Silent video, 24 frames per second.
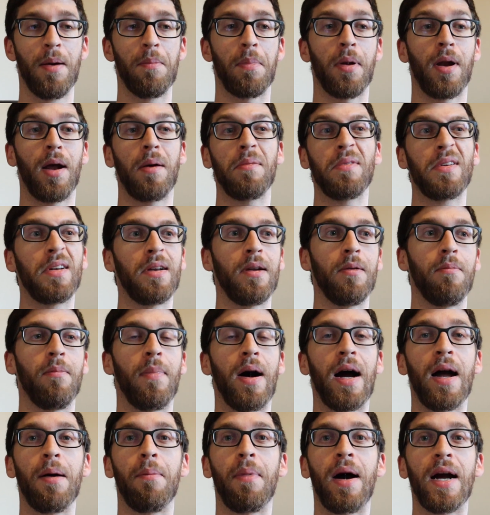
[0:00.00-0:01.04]
but
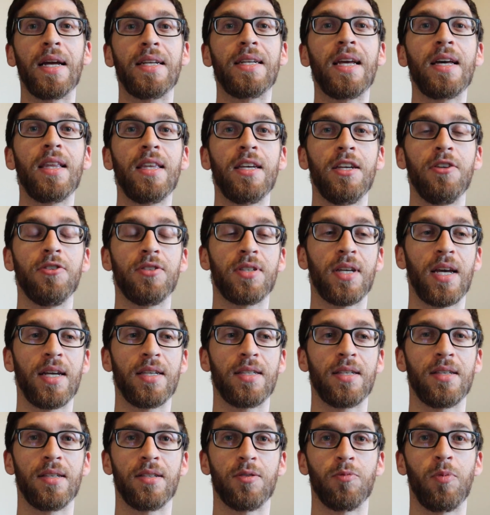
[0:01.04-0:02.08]
my daily use
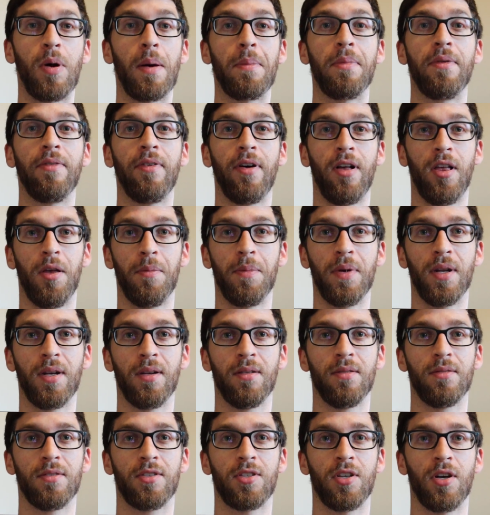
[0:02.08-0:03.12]
case is web development.
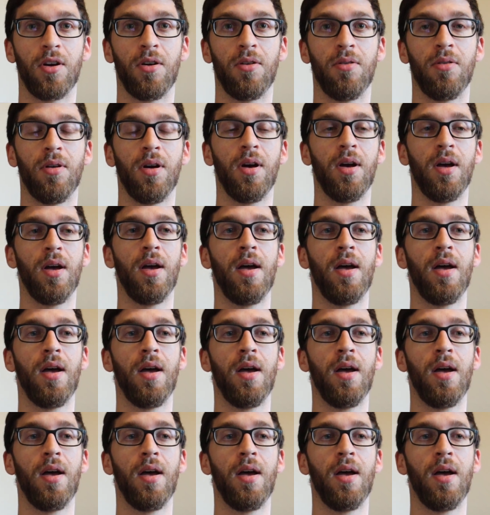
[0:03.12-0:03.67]
So